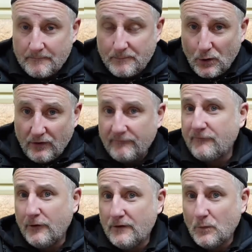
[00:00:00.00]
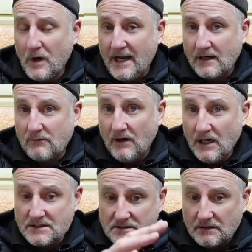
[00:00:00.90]
put it through the wet
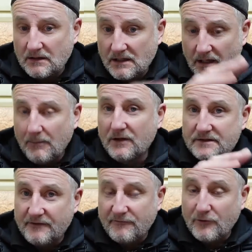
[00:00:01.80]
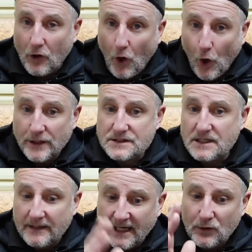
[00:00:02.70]
grass at a couple of different heights,
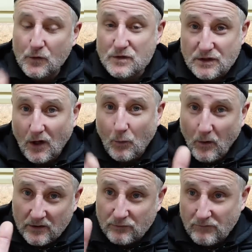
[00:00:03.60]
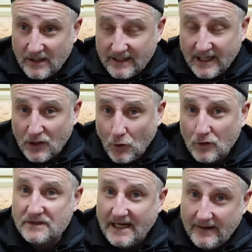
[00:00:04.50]
and then also I want to run it
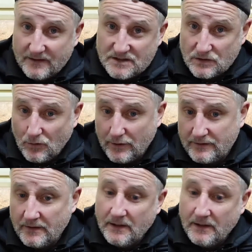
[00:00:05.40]
along down the side